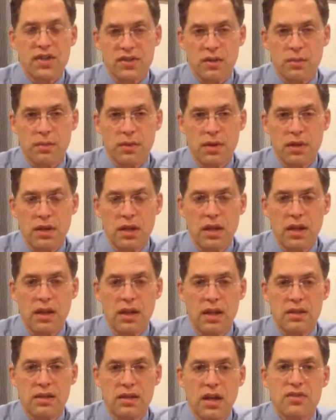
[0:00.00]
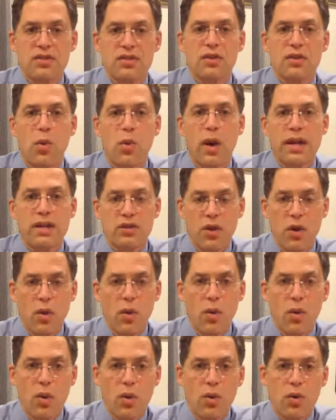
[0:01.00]
system that doesn't quite
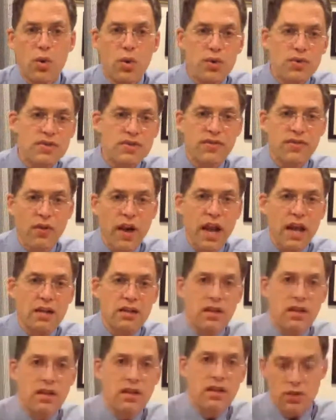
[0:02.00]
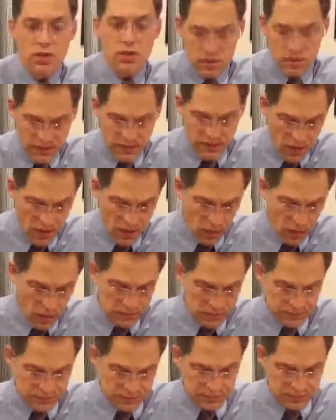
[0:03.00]
know who's friend and who's a
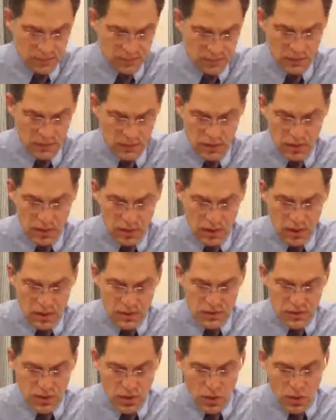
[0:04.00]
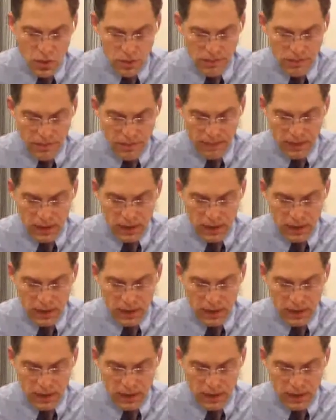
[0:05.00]
foe. So